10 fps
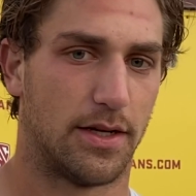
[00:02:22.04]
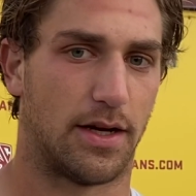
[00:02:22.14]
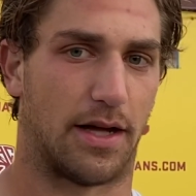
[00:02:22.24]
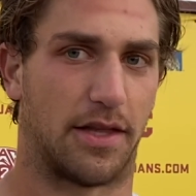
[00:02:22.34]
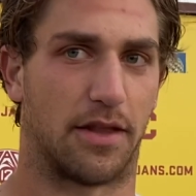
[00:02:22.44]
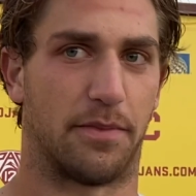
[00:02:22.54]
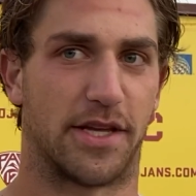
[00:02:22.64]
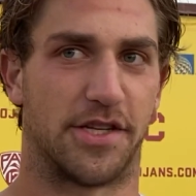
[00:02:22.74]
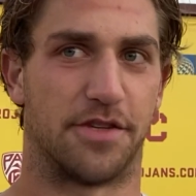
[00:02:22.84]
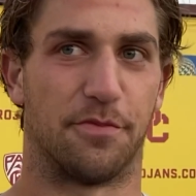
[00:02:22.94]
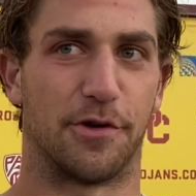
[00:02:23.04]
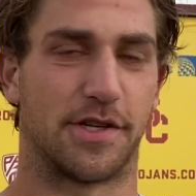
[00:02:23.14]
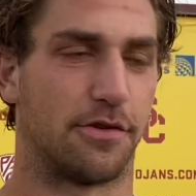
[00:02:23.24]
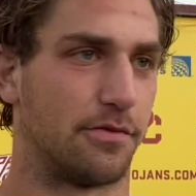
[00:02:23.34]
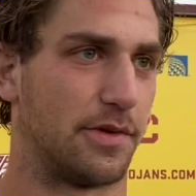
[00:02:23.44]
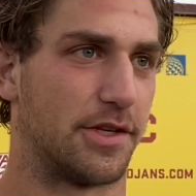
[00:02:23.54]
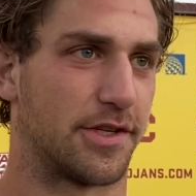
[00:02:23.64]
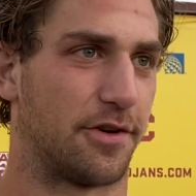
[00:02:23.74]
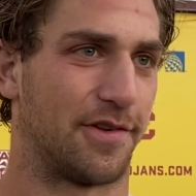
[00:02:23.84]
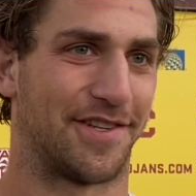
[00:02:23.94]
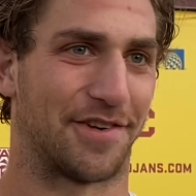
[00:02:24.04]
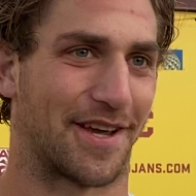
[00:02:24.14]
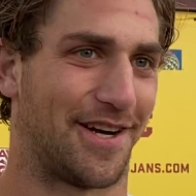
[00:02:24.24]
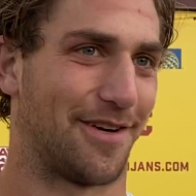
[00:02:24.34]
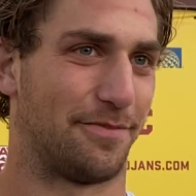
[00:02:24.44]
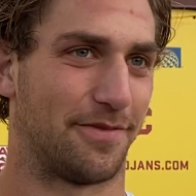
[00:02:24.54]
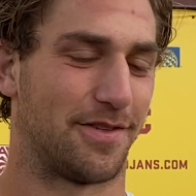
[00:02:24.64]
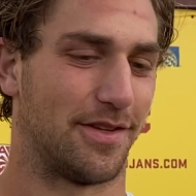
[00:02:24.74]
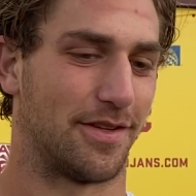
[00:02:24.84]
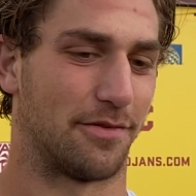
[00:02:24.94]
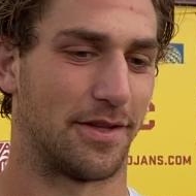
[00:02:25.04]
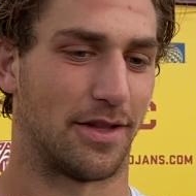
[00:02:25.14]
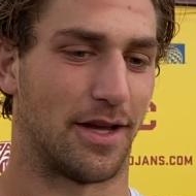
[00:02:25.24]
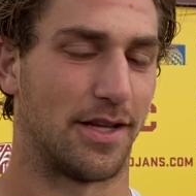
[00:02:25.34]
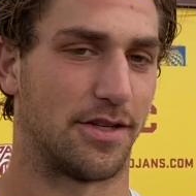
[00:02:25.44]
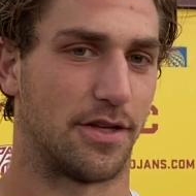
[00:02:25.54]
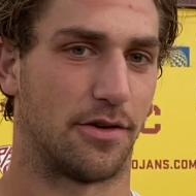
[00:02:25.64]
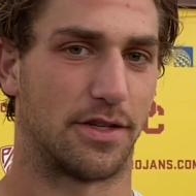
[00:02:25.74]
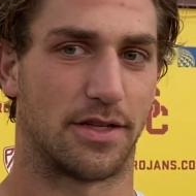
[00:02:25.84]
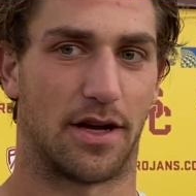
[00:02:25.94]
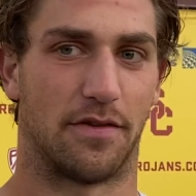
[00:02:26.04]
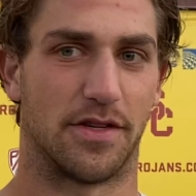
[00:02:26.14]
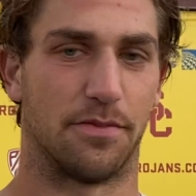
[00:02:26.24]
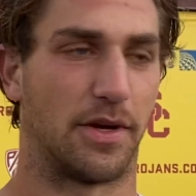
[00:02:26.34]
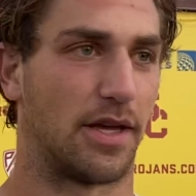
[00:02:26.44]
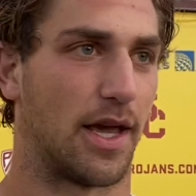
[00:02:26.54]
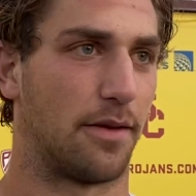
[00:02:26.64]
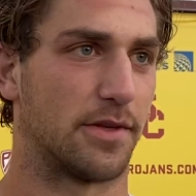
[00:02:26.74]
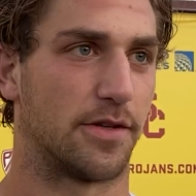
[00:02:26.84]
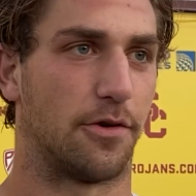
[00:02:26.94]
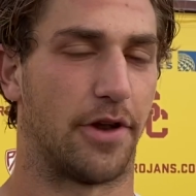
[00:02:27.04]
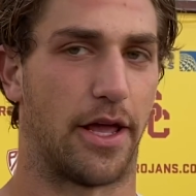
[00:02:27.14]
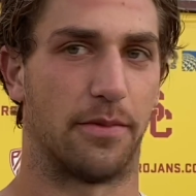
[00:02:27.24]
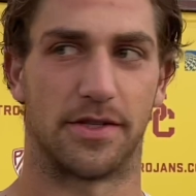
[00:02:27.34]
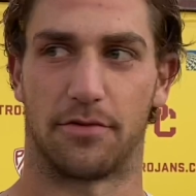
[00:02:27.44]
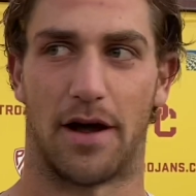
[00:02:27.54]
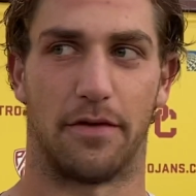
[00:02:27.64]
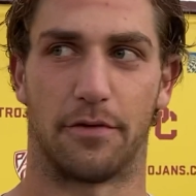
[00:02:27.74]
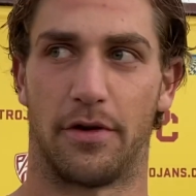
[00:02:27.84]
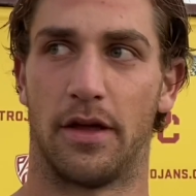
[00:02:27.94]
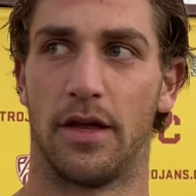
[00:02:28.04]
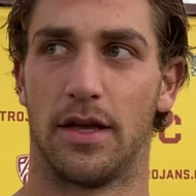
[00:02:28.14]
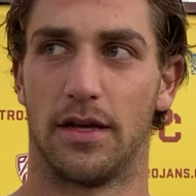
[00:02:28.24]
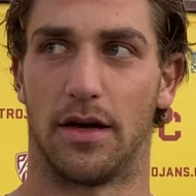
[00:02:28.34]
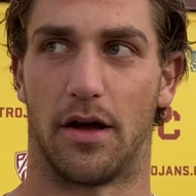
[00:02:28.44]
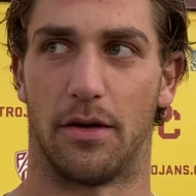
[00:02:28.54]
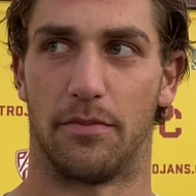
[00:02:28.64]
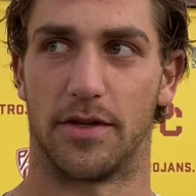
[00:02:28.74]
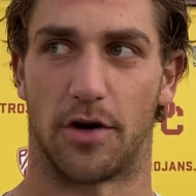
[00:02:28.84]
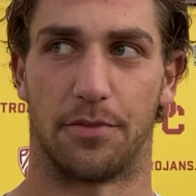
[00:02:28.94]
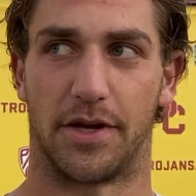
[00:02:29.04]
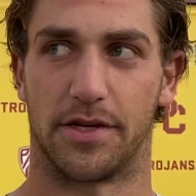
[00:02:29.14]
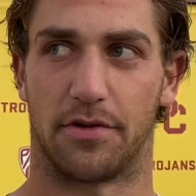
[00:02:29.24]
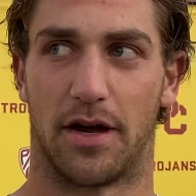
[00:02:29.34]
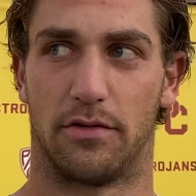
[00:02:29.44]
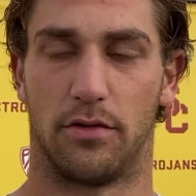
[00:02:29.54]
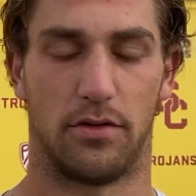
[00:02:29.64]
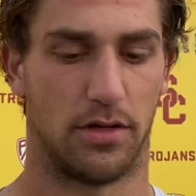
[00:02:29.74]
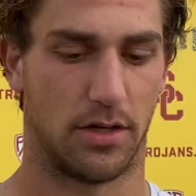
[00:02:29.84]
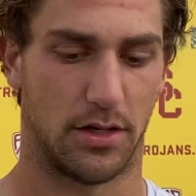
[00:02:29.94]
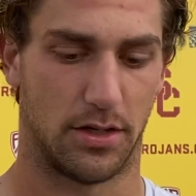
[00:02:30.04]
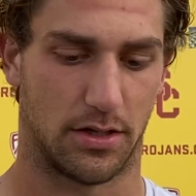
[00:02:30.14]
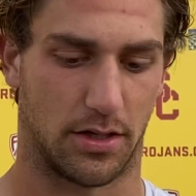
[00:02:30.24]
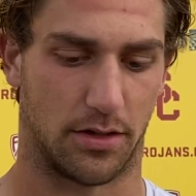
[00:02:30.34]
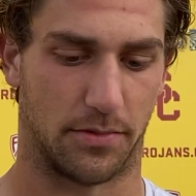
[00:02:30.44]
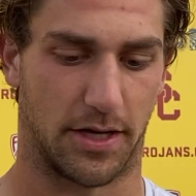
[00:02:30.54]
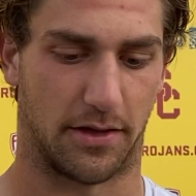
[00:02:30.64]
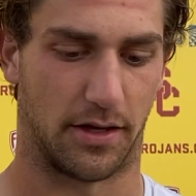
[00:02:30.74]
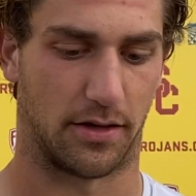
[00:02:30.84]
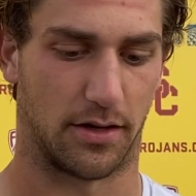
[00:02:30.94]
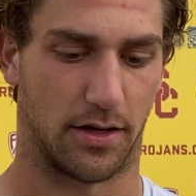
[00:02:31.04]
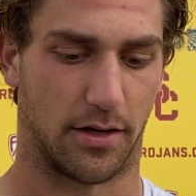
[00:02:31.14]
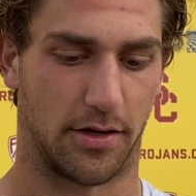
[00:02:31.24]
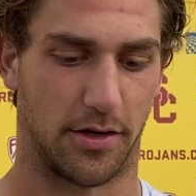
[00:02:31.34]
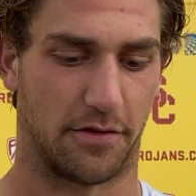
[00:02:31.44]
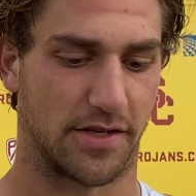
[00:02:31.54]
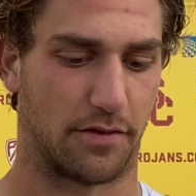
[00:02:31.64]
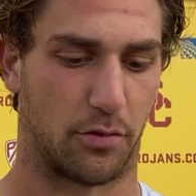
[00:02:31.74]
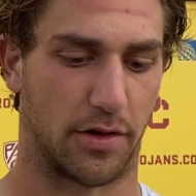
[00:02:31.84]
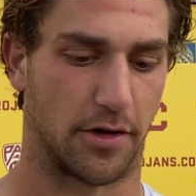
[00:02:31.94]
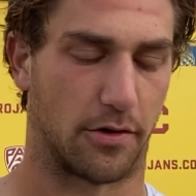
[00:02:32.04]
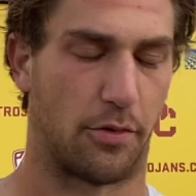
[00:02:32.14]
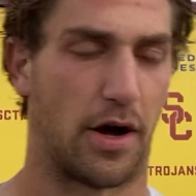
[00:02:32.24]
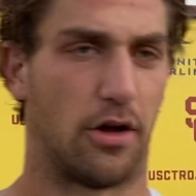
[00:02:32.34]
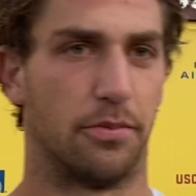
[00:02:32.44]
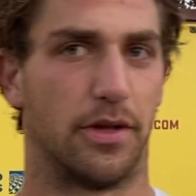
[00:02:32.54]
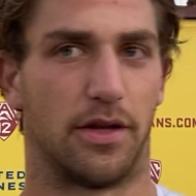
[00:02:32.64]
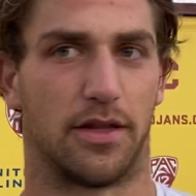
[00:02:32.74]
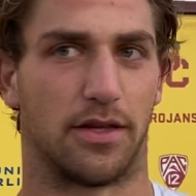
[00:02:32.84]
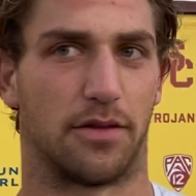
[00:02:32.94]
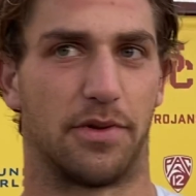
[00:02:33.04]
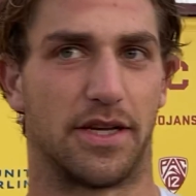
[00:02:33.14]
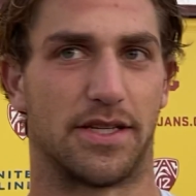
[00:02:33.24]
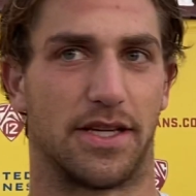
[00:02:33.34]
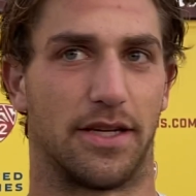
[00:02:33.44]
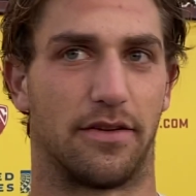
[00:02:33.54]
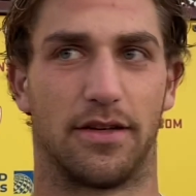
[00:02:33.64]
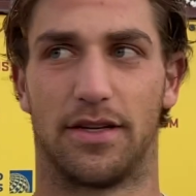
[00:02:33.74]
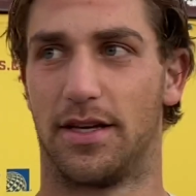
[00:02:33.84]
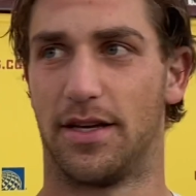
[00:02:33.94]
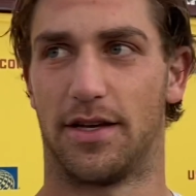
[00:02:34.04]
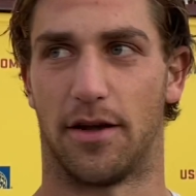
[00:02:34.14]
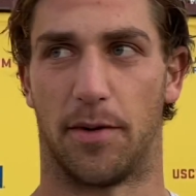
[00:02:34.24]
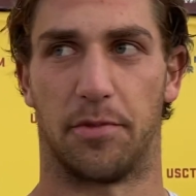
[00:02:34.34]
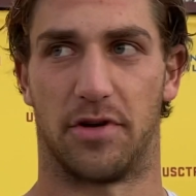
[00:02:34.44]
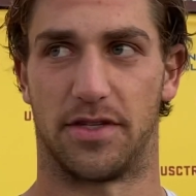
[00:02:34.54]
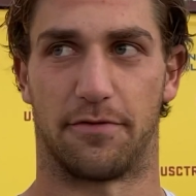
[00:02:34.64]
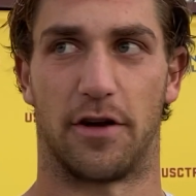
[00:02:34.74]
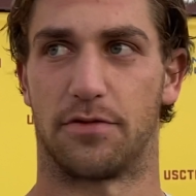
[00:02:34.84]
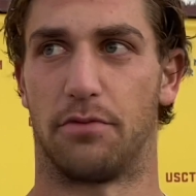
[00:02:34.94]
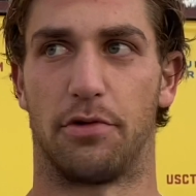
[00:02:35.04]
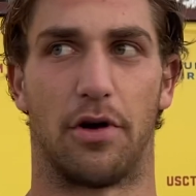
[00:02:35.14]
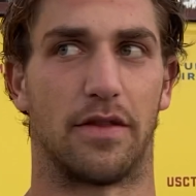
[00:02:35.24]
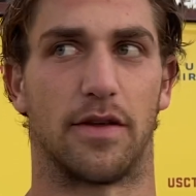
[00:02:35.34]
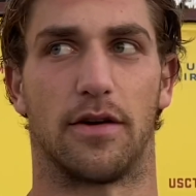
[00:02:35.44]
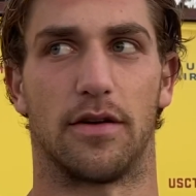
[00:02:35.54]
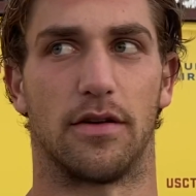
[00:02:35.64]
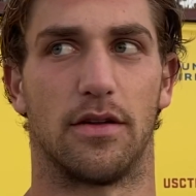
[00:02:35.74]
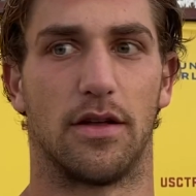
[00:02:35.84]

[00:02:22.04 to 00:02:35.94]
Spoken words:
I think the message mostly would be just don't get caught up in the lights. You know, it's obviously a big game. It's Notre Dame. It's a rivalry. It's our biggest rival. And I think you obviously haven't won there in a while, but I think the biggest thing, I remember as a freshman, we go out there and